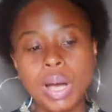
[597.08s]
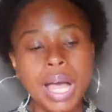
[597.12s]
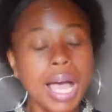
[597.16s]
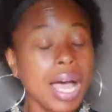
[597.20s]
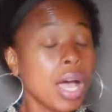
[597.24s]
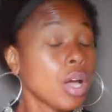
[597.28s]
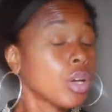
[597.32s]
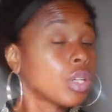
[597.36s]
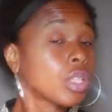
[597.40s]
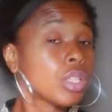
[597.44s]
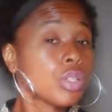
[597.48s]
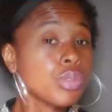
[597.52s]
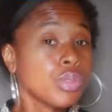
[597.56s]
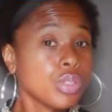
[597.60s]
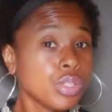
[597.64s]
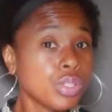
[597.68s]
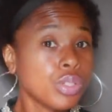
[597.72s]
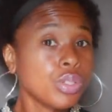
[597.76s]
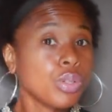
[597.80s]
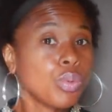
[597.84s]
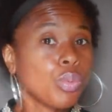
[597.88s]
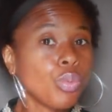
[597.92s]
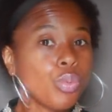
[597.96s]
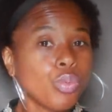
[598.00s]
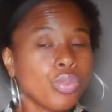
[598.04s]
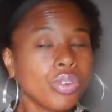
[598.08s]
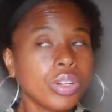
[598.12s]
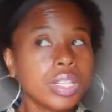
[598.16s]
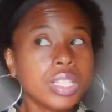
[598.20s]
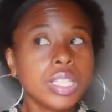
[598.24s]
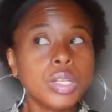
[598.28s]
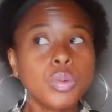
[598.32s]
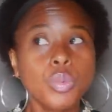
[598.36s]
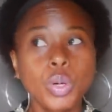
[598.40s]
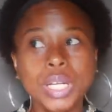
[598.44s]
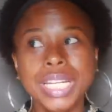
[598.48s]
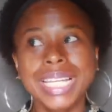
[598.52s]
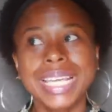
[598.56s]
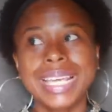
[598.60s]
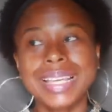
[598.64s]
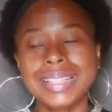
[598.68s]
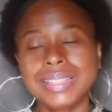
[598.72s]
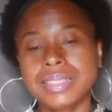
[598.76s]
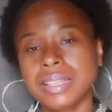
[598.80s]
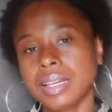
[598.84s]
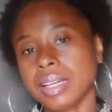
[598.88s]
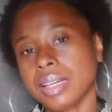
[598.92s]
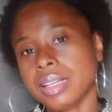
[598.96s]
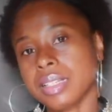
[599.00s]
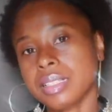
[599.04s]
How close do you really want to
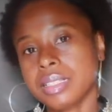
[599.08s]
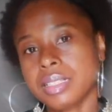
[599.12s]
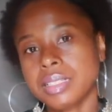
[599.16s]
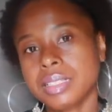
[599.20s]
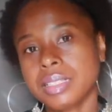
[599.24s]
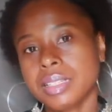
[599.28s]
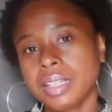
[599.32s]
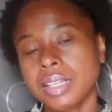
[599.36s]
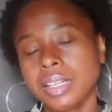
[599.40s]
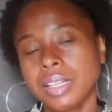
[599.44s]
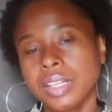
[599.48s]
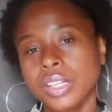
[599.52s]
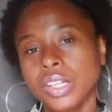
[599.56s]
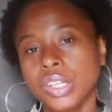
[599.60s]
get to us?